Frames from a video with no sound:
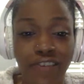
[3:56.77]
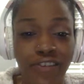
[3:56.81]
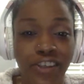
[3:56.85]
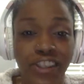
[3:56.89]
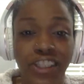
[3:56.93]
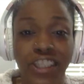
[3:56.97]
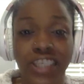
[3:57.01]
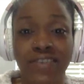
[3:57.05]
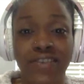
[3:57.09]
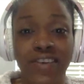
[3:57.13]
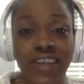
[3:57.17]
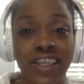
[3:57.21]

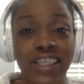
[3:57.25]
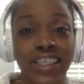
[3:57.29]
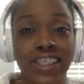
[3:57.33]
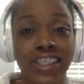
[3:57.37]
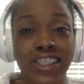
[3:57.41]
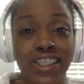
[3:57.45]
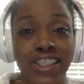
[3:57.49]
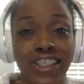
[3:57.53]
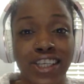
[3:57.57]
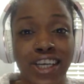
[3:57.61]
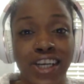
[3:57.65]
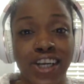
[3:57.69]

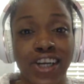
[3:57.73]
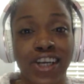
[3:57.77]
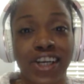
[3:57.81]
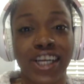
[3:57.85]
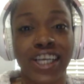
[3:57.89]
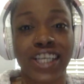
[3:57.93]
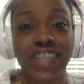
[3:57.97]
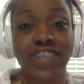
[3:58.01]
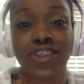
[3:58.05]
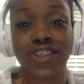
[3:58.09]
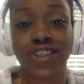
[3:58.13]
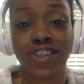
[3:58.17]
You're
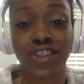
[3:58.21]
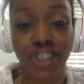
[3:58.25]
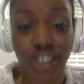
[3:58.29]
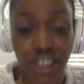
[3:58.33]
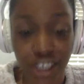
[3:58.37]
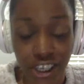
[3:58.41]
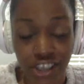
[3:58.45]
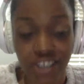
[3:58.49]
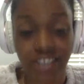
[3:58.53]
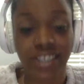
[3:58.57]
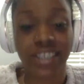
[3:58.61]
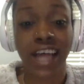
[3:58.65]
introducing
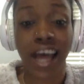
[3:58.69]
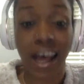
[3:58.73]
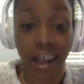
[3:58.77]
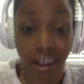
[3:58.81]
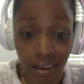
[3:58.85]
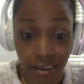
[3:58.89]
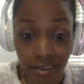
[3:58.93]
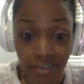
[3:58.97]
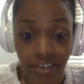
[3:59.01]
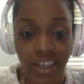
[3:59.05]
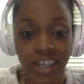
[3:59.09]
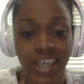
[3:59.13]

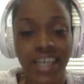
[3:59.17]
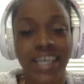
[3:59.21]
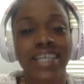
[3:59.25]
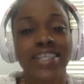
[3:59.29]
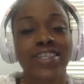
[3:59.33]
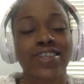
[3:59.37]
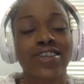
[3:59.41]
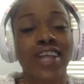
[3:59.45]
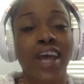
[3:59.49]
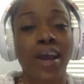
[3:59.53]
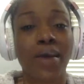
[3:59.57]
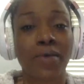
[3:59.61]
yourself
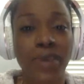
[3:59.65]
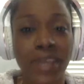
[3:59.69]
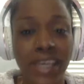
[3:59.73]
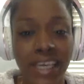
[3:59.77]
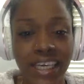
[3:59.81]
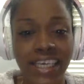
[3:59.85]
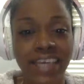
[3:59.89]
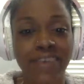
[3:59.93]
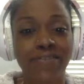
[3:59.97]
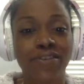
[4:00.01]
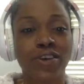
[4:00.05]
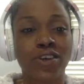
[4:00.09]
so that we can
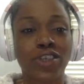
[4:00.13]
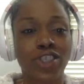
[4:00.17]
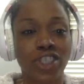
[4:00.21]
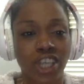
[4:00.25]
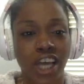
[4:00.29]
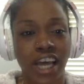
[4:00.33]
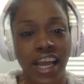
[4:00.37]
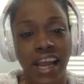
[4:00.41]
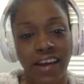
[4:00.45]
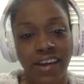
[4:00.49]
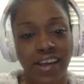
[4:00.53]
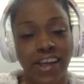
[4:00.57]
give you a
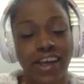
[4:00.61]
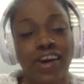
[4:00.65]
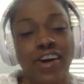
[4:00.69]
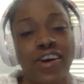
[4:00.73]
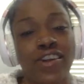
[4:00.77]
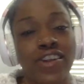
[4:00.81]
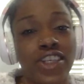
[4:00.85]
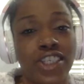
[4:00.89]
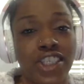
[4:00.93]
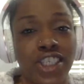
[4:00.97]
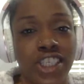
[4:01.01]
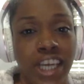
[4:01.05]
shout out here on
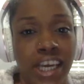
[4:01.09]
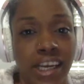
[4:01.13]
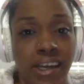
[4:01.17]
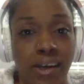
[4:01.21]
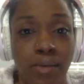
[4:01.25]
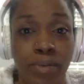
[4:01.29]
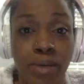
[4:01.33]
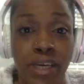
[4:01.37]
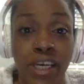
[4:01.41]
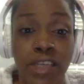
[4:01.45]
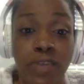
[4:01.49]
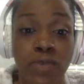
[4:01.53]
this channel
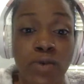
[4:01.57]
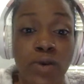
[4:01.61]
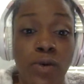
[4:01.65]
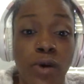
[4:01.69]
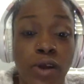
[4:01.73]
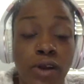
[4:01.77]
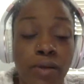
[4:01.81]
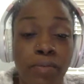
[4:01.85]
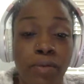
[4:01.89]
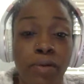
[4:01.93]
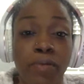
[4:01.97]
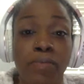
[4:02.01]
because we
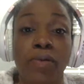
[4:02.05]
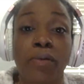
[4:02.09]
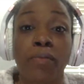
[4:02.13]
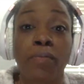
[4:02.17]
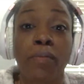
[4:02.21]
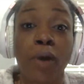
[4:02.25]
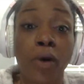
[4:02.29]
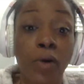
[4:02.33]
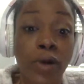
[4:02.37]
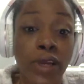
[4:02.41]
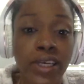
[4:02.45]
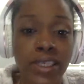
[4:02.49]
want to be
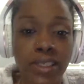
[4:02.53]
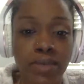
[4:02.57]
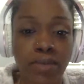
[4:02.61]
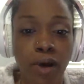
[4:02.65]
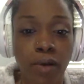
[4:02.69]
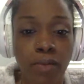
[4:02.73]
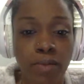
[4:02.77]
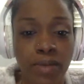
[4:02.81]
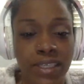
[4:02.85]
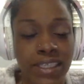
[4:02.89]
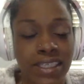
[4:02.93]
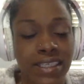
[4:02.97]
promoting small
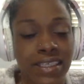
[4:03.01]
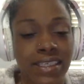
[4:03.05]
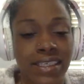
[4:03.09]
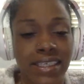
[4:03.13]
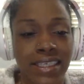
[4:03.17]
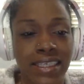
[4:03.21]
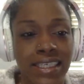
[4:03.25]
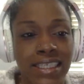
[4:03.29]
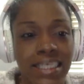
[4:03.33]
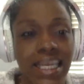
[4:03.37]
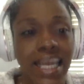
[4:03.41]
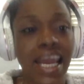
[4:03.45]

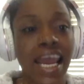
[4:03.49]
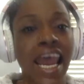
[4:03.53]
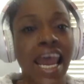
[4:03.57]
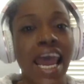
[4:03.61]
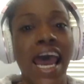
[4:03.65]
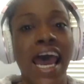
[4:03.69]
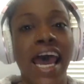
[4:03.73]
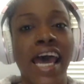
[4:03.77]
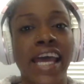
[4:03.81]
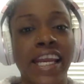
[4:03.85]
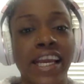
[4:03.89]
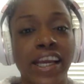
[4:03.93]
businesses
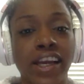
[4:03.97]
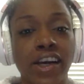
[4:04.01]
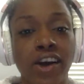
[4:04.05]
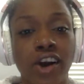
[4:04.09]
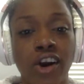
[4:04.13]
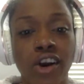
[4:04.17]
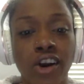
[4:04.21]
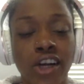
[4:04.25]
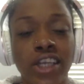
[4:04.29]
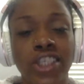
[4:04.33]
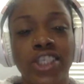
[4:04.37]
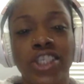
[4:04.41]
and
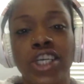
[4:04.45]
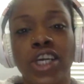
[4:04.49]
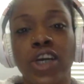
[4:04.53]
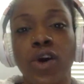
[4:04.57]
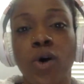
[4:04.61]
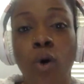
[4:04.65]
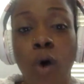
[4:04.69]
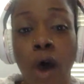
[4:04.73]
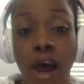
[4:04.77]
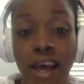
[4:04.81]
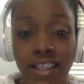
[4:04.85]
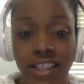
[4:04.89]
encouraging
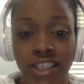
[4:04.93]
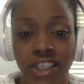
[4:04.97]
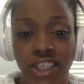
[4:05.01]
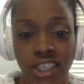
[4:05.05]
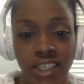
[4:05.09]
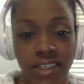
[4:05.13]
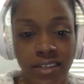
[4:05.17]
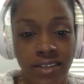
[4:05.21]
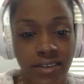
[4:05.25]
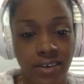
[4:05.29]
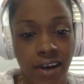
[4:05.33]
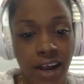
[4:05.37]

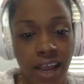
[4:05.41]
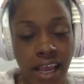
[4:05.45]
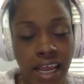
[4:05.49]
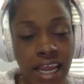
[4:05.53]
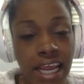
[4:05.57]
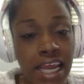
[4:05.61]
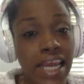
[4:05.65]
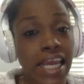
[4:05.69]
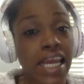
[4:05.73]
questions, right?